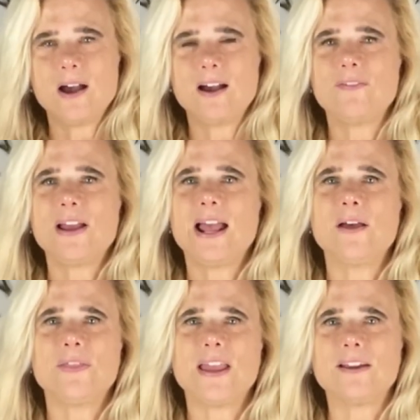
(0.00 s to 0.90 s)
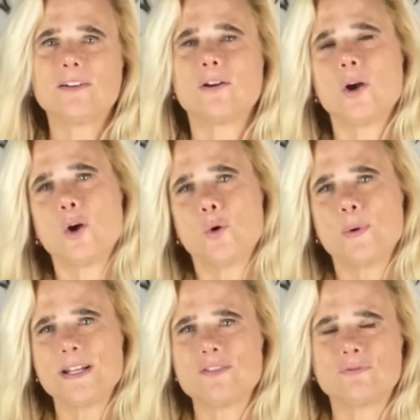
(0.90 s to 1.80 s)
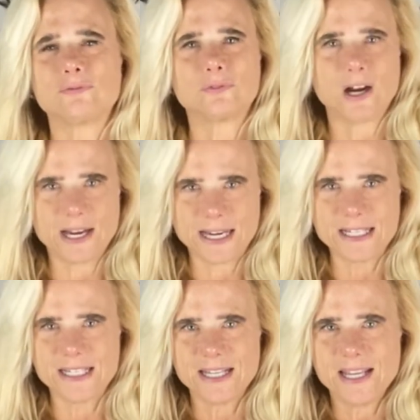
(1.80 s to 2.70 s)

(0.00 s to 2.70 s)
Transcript: of how they are always right